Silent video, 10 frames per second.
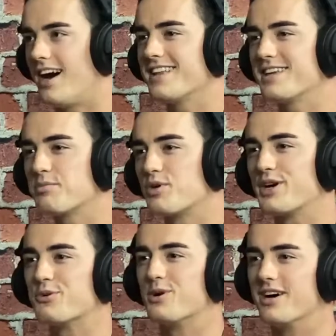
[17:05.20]
I think
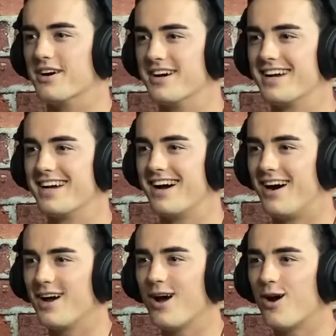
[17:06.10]
pretty well. Yeah.
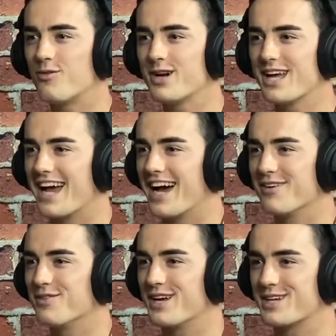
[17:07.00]
I already have
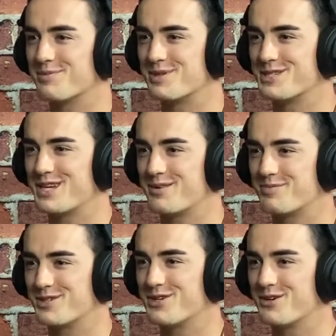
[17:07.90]
like a
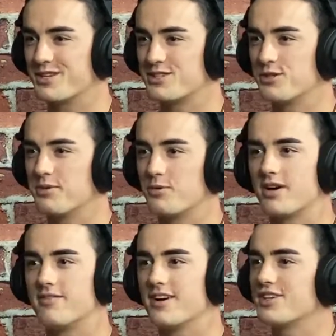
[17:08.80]
persona to me where I'm very